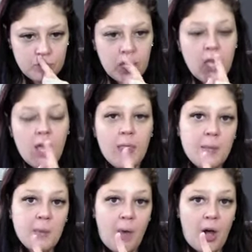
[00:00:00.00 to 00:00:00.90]
And let
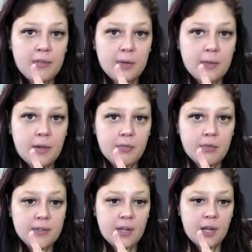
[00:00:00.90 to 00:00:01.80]
me pause right there for a
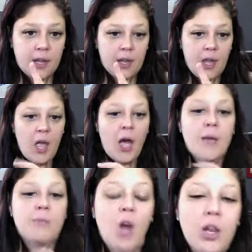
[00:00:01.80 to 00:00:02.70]
second.
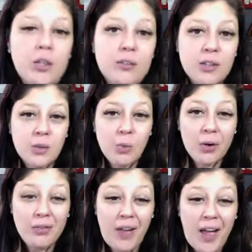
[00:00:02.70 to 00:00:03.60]
I'm not using the word
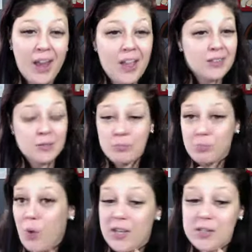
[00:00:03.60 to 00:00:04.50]
fat as a
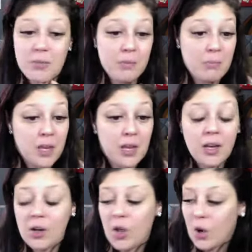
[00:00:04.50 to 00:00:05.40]
way to be
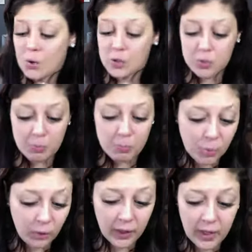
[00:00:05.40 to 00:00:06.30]
mean or to
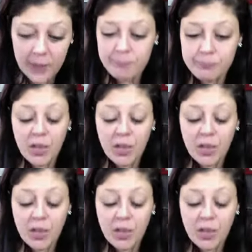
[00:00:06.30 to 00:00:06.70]
bully.